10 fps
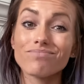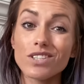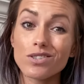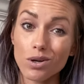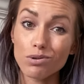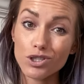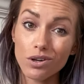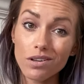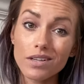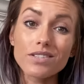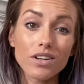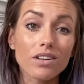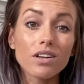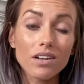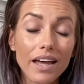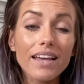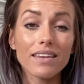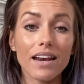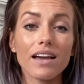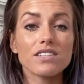social is going to look like in
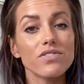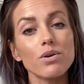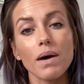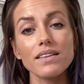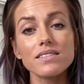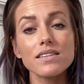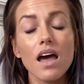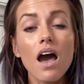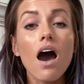the next few months,